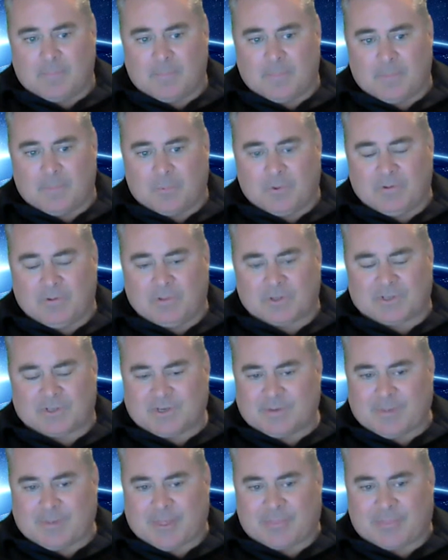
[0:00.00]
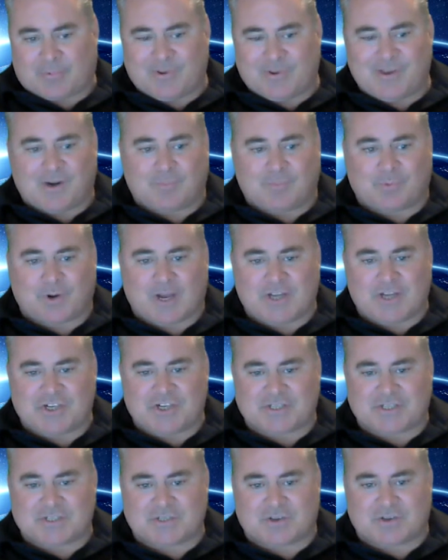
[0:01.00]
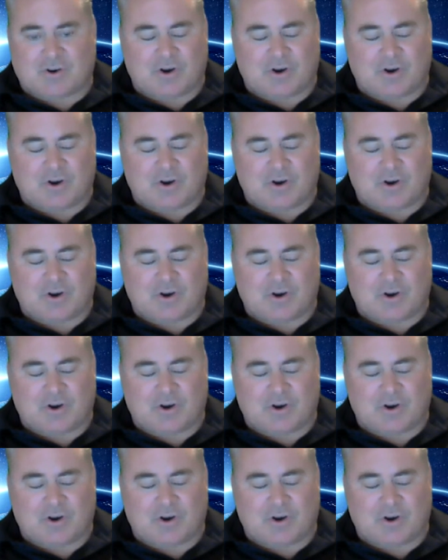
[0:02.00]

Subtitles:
we looked at about 300 projects.